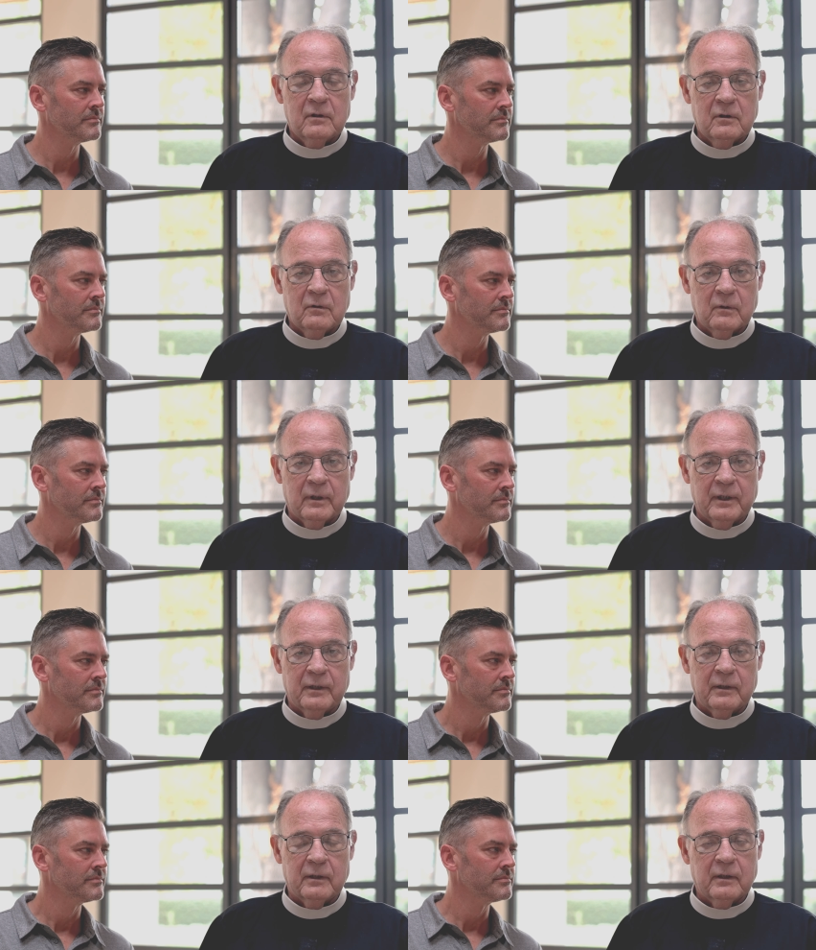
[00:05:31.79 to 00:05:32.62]
Speaker 1: who are
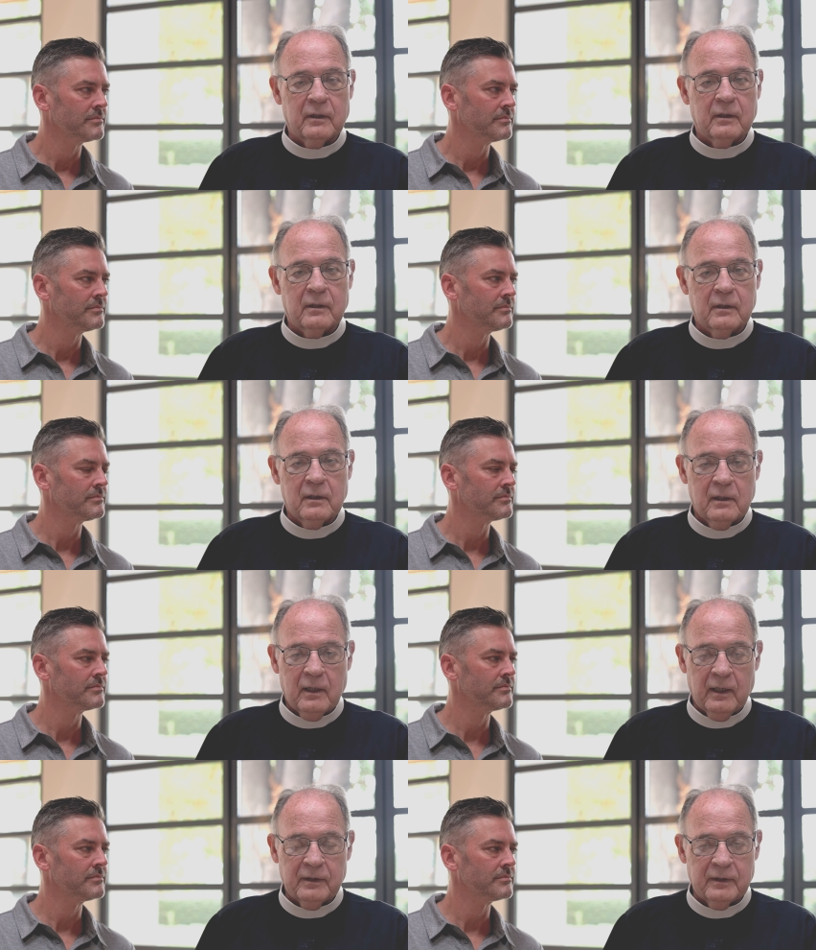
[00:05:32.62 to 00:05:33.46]
in an
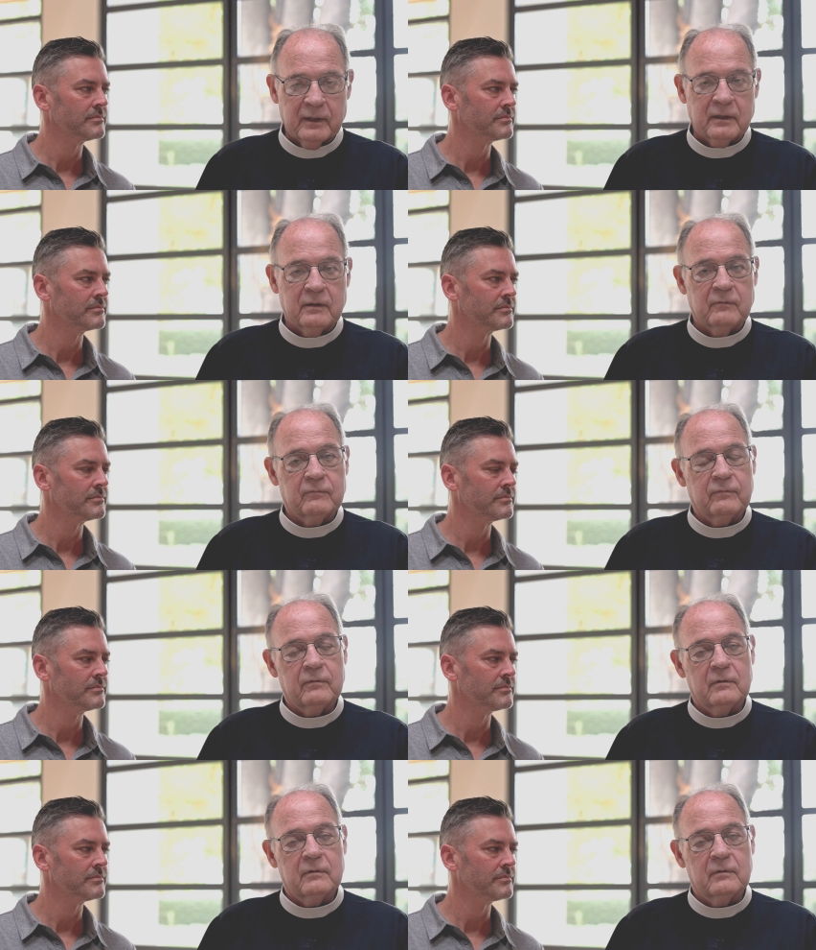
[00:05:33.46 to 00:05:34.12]
addictive